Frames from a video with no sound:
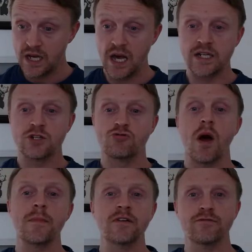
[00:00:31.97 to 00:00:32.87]

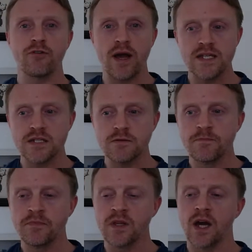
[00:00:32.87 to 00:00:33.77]
describing the phrase,
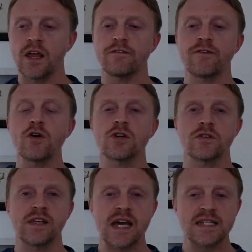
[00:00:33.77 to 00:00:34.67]
the focus of
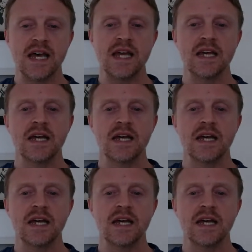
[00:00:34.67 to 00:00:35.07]
the essay,